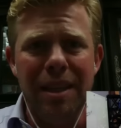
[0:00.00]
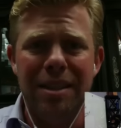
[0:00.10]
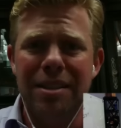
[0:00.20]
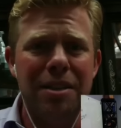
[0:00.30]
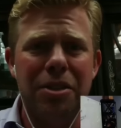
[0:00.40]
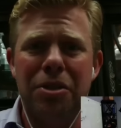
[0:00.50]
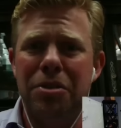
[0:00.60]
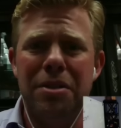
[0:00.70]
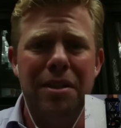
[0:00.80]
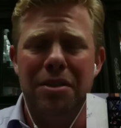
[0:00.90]
He just does
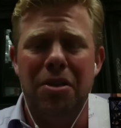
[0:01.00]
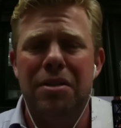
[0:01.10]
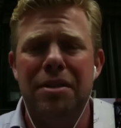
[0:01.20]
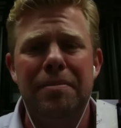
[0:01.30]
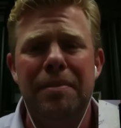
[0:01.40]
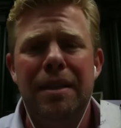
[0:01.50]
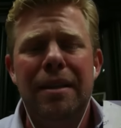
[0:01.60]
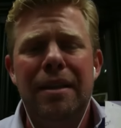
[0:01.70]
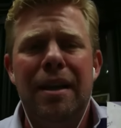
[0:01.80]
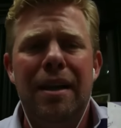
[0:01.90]
acoustic. It's awesome.
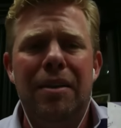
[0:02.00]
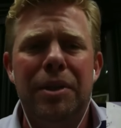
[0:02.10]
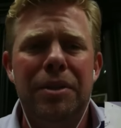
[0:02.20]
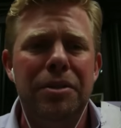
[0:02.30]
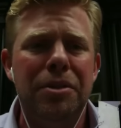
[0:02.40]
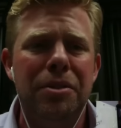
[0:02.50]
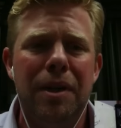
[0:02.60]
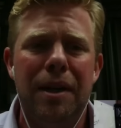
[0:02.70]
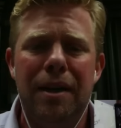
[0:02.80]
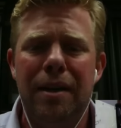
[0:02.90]
We do
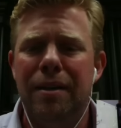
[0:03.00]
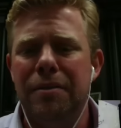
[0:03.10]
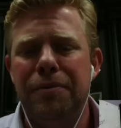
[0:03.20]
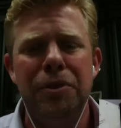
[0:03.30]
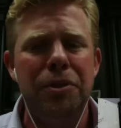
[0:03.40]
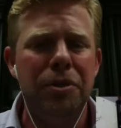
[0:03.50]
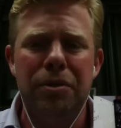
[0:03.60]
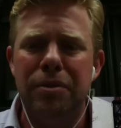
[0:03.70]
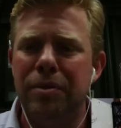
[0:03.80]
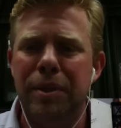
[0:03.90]

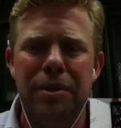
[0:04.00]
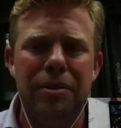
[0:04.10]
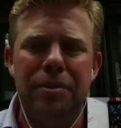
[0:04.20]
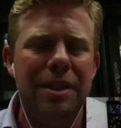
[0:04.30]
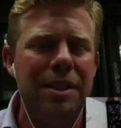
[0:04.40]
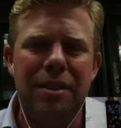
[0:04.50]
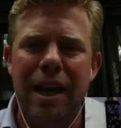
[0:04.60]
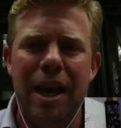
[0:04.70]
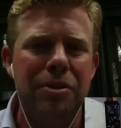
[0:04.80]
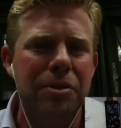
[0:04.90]
food. We do, it's just
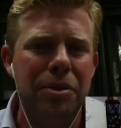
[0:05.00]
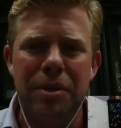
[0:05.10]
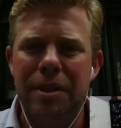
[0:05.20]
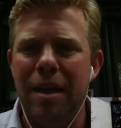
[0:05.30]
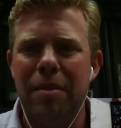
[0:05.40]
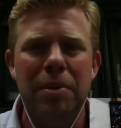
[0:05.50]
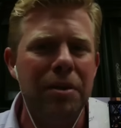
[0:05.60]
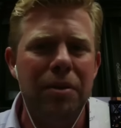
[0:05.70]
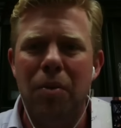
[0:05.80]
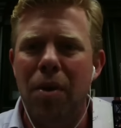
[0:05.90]
casual. So it's keg
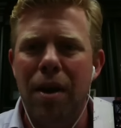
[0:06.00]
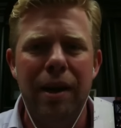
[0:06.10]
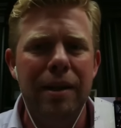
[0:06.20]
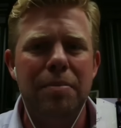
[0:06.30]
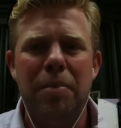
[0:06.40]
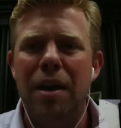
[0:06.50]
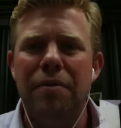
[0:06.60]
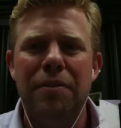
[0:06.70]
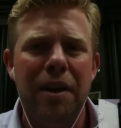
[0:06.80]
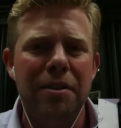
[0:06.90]
beer and wine. It's
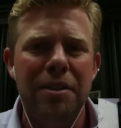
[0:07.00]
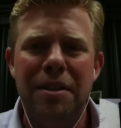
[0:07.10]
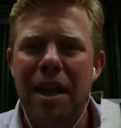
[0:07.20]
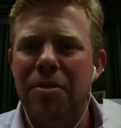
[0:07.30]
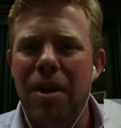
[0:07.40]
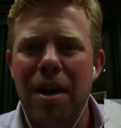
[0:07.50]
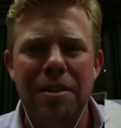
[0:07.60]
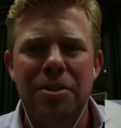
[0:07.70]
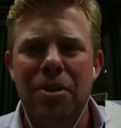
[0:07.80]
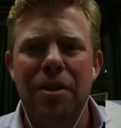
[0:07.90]
bonfires. It's hay
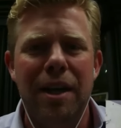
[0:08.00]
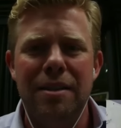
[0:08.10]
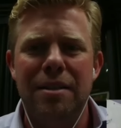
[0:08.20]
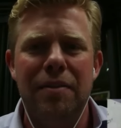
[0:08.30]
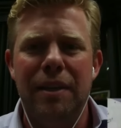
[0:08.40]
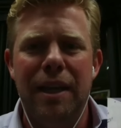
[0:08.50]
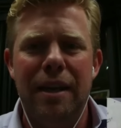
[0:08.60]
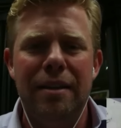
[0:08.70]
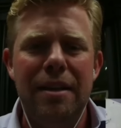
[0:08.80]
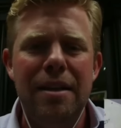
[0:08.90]
rides. It's all kinds of stuff like
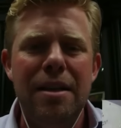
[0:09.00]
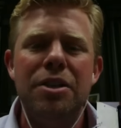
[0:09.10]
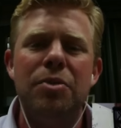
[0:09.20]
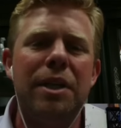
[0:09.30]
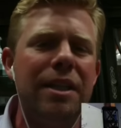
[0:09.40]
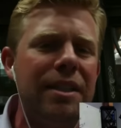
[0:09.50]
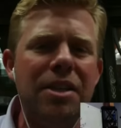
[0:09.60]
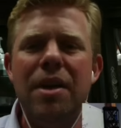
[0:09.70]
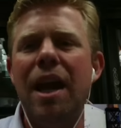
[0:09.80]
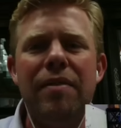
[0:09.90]
that. So we
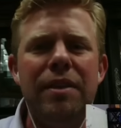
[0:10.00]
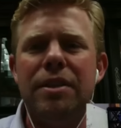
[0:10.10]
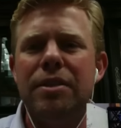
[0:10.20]
continue having